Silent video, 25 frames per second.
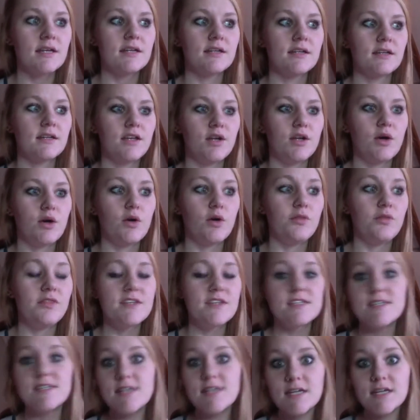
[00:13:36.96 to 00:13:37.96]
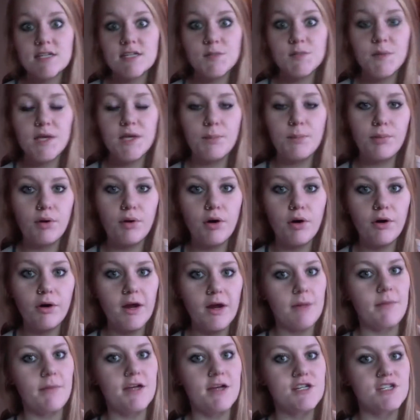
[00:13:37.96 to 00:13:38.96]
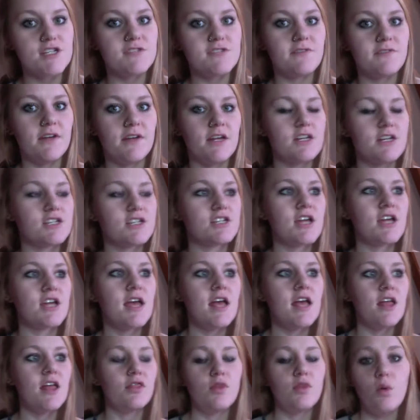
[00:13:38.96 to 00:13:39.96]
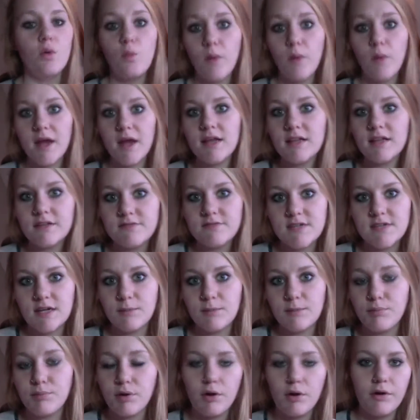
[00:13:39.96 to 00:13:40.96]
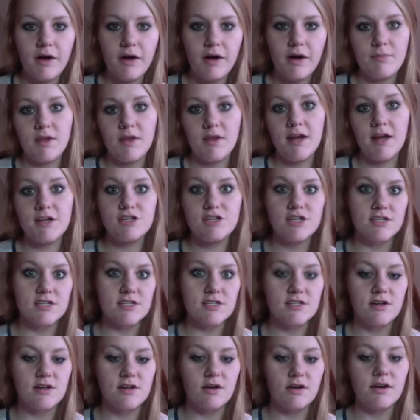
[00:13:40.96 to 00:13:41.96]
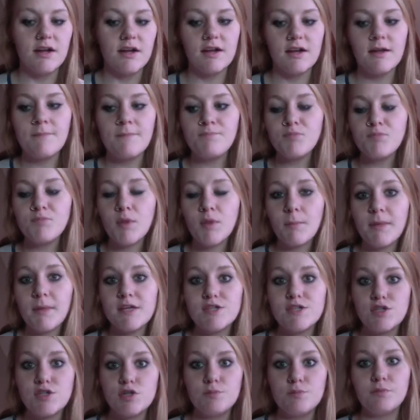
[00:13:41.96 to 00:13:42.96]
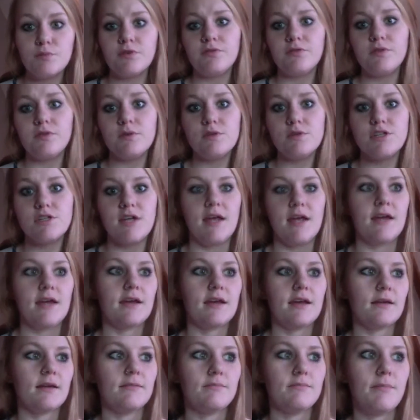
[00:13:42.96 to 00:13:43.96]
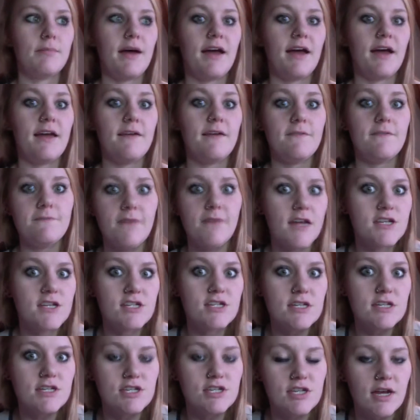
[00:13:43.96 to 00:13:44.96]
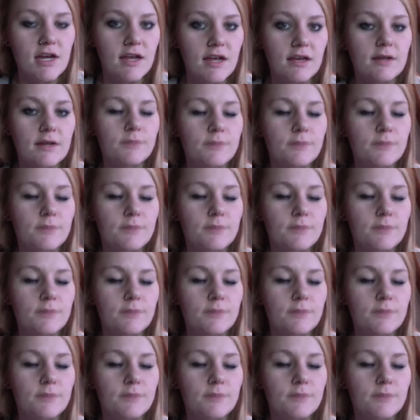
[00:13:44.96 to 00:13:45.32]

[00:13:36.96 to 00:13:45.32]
The 6-week program I just finished, the weightlifting program that I just started, my superfood shake, my veggie shake.